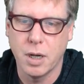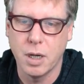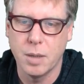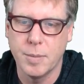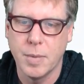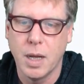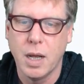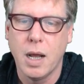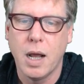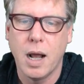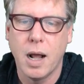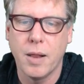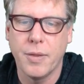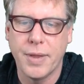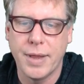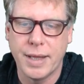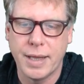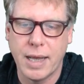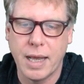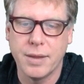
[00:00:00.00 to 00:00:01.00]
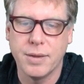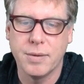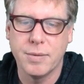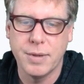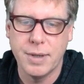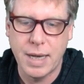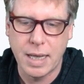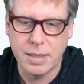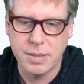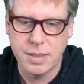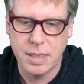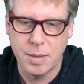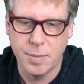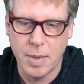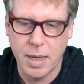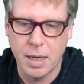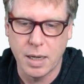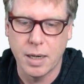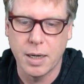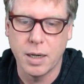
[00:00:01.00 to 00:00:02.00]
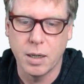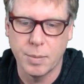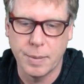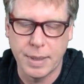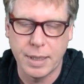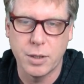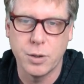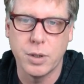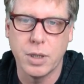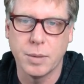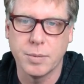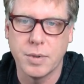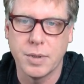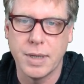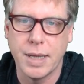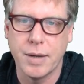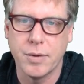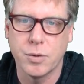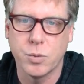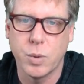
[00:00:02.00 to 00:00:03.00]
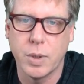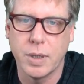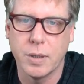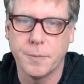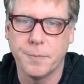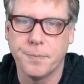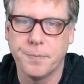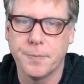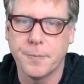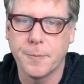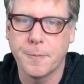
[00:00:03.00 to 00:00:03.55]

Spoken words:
time, I'll then get the next email and I'll get queued up to there as well.